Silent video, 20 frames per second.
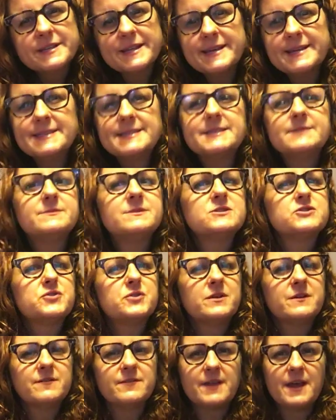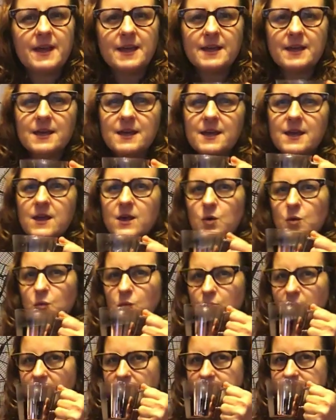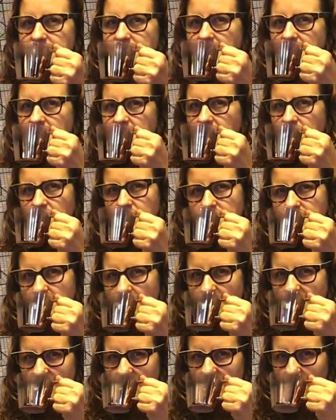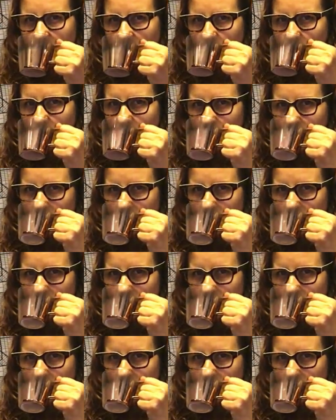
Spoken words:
like some sort of like raisin or something.